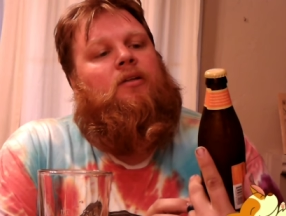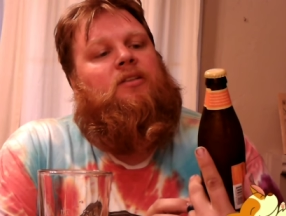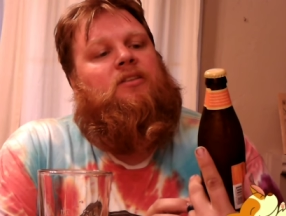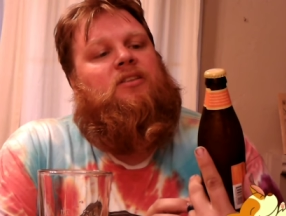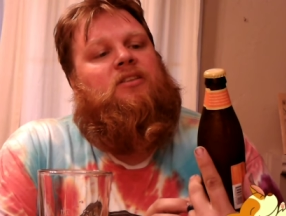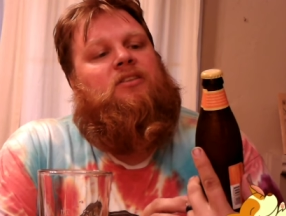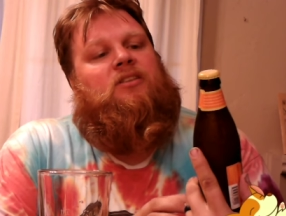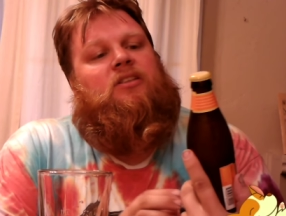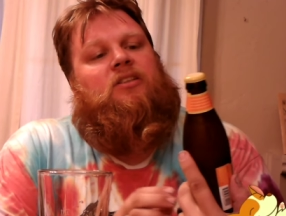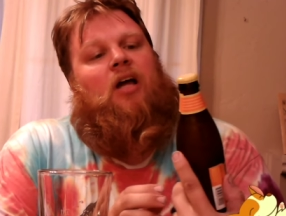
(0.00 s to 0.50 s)

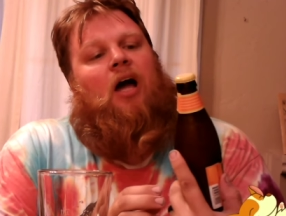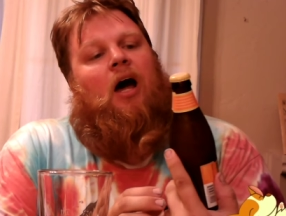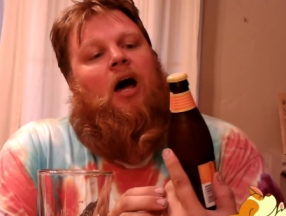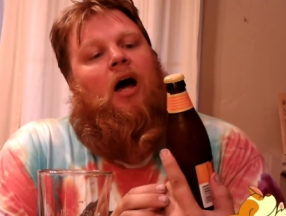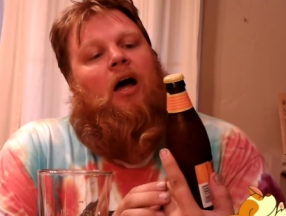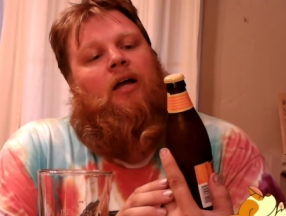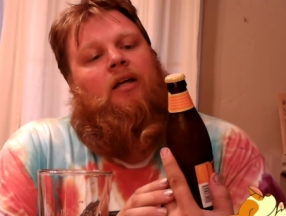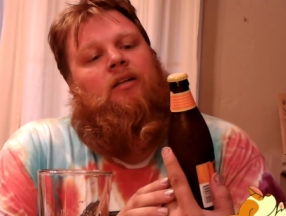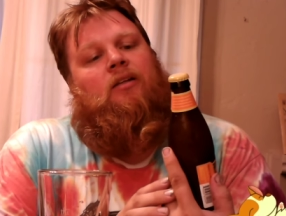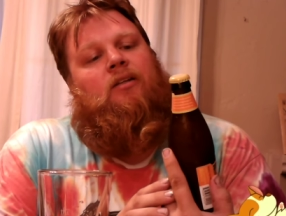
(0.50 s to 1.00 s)
This is an
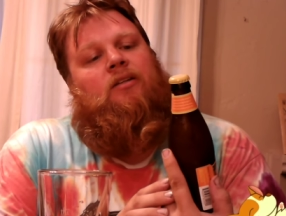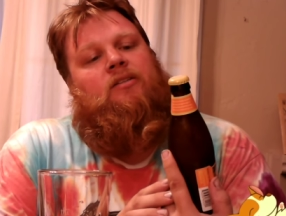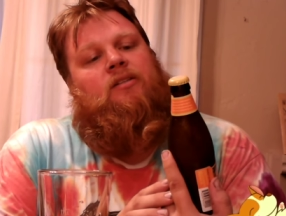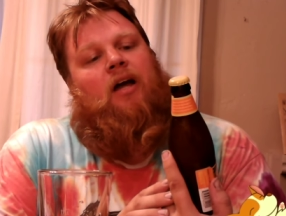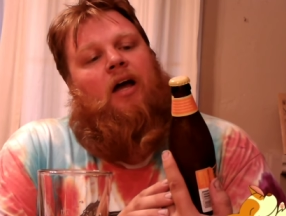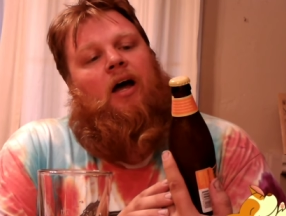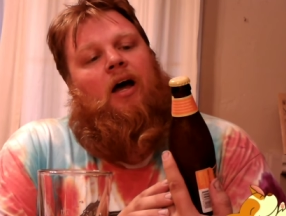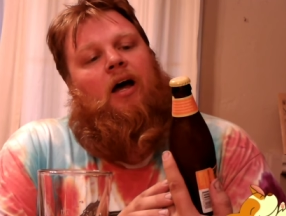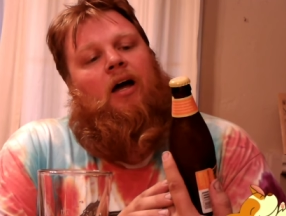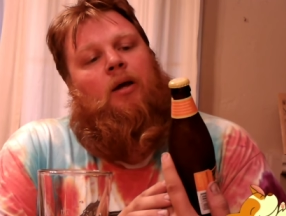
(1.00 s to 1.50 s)

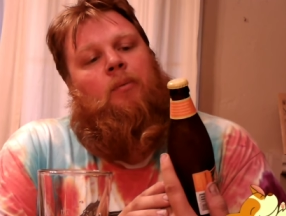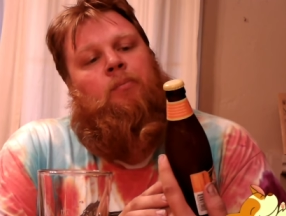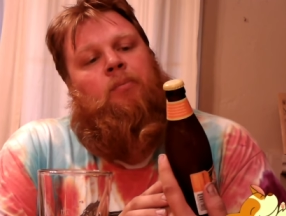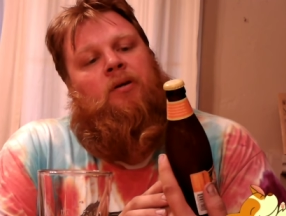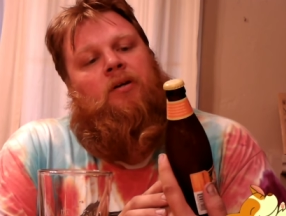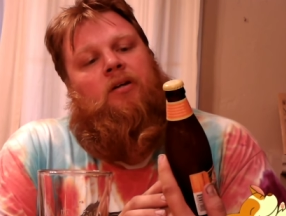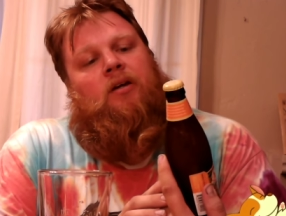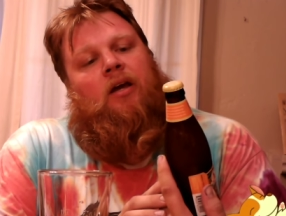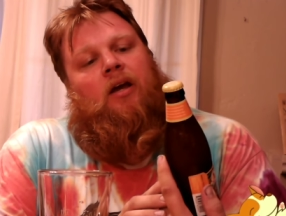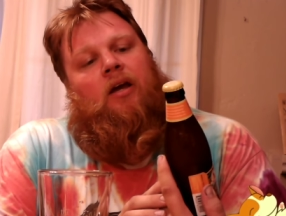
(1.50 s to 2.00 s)
island
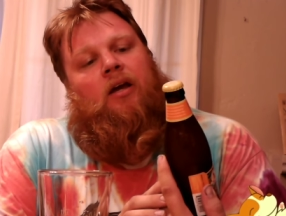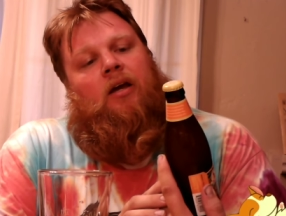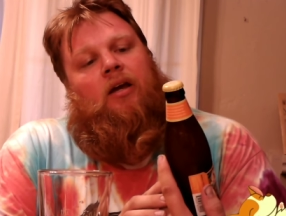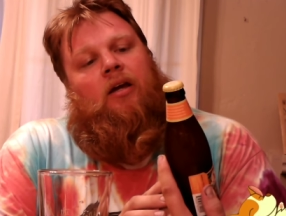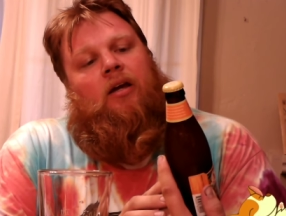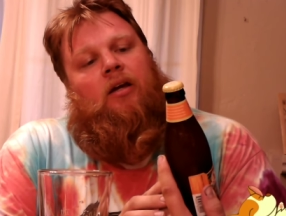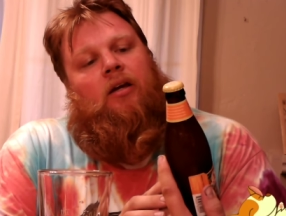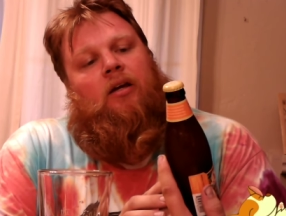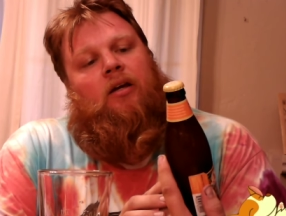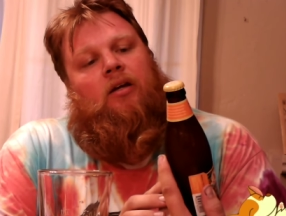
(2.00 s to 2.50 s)

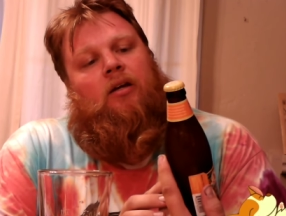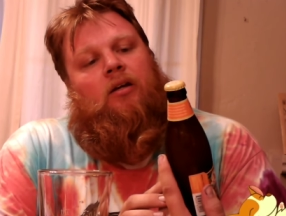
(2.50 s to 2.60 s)
IPA.